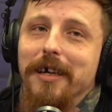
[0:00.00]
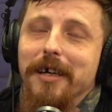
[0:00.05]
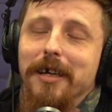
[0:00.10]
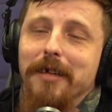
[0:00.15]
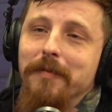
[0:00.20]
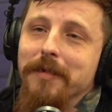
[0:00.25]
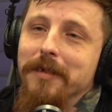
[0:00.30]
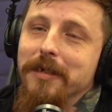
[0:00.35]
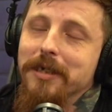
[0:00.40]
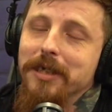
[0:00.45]

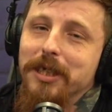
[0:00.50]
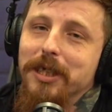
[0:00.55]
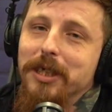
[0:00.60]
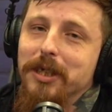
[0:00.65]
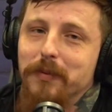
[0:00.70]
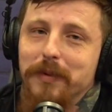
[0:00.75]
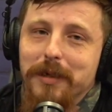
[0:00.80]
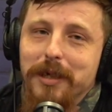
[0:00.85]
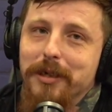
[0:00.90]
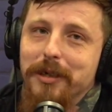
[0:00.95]
And I mean, this is
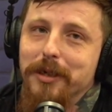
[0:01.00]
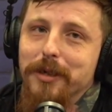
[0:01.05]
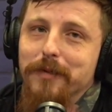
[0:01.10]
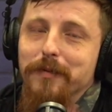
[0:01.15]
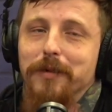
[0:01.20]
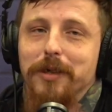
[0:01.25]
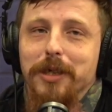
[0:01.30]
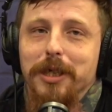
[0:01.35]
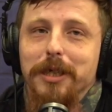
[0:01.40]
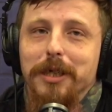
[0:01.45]
just what I'd heard
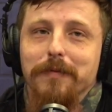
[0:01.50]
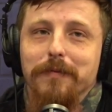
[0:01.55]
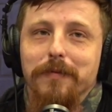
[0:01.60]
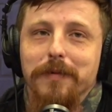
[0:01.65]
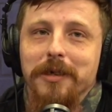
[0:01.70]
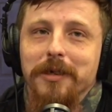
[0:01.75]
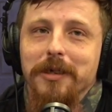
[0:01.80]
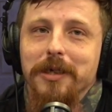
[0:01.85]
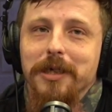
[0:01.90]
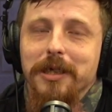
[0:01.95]
from Chicken
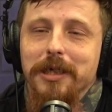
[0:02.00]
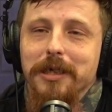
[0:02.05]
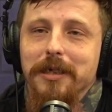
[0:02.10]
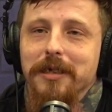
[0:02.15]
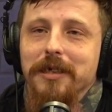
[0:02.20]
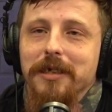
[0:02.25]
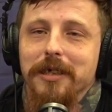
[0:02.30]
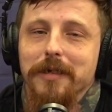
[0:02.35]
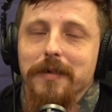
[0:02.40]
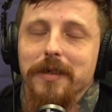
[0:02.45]
Fingers
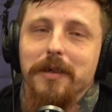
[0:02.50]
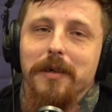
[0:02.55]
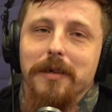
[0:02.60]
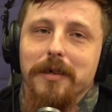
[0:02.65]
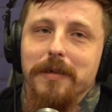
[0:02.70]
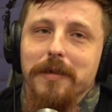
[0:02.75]
that they were talking